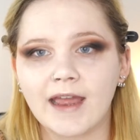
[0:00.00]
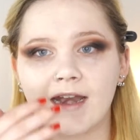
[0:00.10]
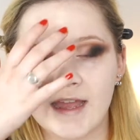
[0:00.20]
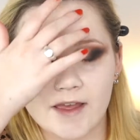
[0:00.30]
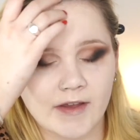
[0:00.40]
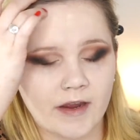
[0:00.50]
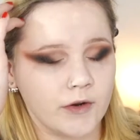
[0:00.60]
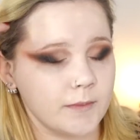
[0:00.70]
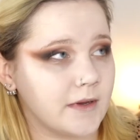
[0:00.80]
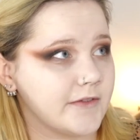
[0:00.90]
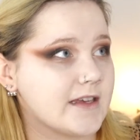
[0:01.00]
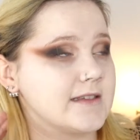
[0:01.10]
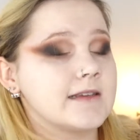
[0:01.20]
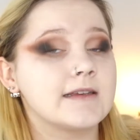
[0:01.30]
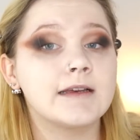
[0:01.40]
And I have hair on my
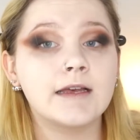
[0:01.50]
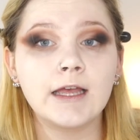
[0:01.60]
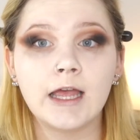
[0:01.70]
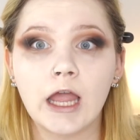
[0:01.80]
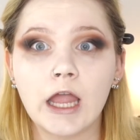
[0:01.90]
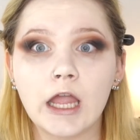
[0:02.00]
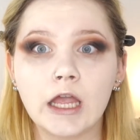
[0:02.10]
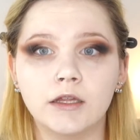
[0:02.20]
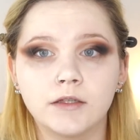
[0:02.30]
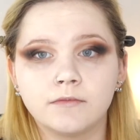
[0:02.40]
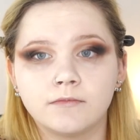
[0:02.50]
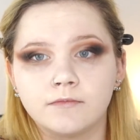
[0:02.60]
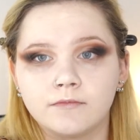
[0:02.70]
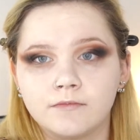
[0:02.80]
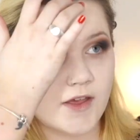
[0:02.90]
face. Ah!
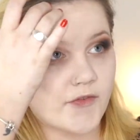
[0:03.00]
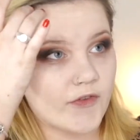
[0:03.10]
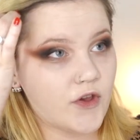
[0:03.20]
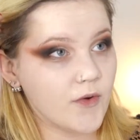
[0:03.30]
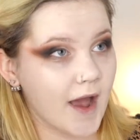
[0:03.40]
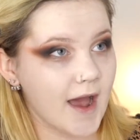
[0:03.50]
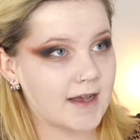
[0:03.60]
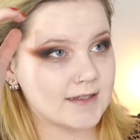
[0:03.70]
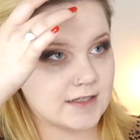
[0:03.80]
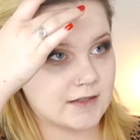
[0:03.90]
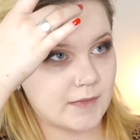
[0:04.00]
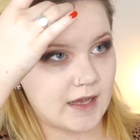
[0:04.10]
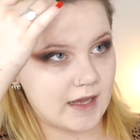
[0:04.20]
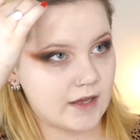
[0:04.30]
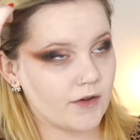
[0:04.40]
If you asked
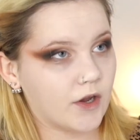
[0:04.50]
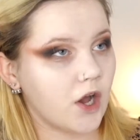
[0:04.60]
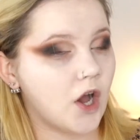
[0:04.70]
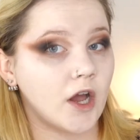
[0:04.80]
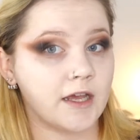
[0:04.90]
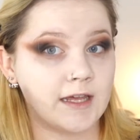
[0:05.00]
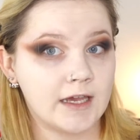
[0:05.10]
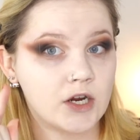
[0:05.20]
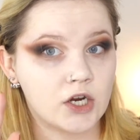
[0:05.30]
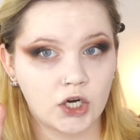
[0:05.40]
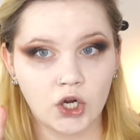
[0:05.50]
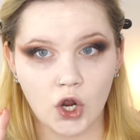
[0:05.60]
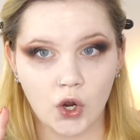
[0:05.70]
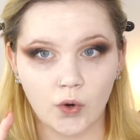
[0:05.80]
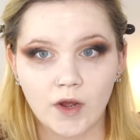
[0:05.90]
me a year
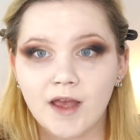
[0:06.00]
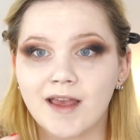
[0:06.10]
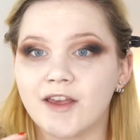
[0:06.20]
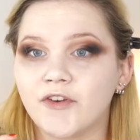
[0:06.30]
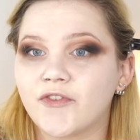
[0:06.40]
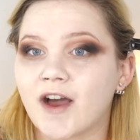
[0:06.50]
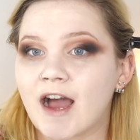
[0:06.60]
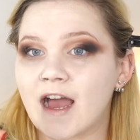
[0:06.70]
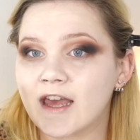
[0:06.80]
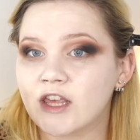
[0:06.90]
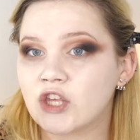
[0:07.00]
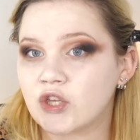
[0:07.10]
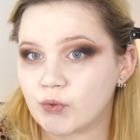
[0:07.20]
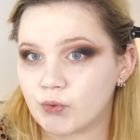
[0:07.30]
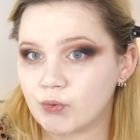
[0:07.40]
ago if I
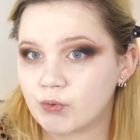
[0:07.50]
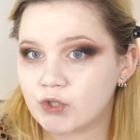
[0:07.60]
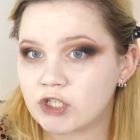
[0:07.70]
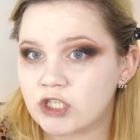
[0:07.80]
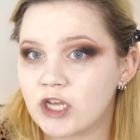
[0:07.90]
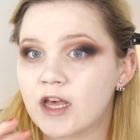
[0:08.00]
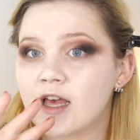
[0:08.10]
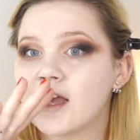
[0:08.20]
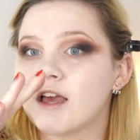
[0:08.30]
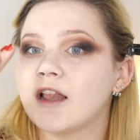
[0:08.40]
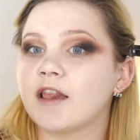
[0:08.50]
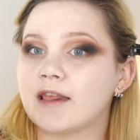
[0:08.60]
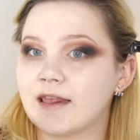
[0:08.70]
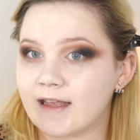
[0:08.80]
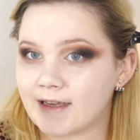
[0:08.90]
use
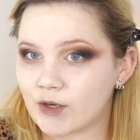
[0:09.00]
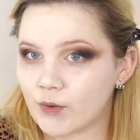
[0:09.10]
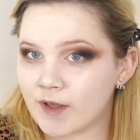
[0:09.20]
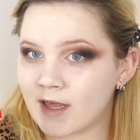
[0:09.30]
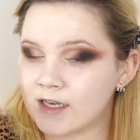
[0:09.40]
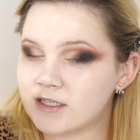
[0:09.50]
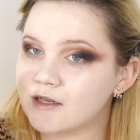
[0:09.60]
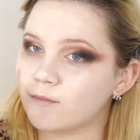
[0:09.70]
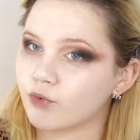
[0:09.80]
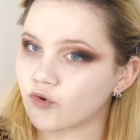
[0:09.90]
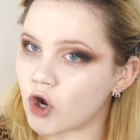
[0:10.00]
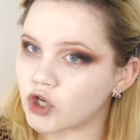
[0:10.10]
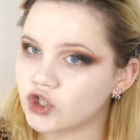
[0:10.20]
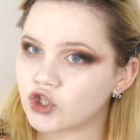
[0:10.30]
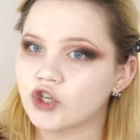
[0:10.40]
liquid
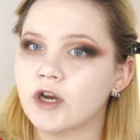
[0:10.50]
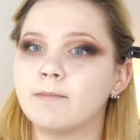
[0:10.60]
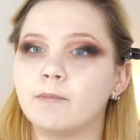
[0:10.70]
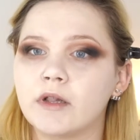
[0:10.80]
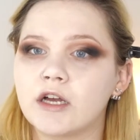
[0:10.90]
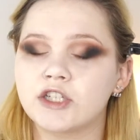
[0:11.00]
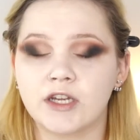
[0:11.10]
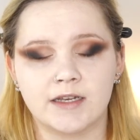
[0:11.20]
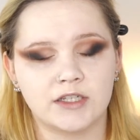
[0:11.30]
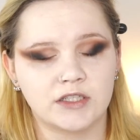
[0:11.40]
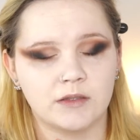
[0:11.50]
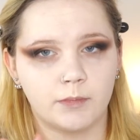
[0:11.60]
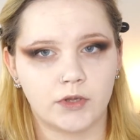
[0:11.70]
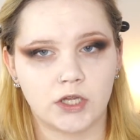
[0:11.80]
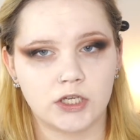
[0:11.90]
bronzer and blush and just
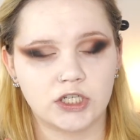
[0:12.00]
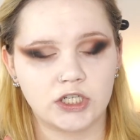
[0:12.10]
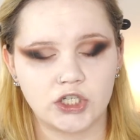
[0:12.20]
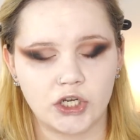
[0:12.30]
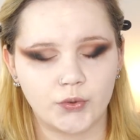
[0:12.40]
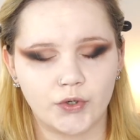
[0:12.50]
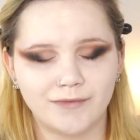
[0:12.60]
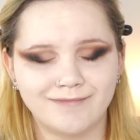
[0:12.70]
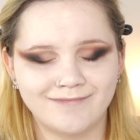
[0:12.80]
blush in general,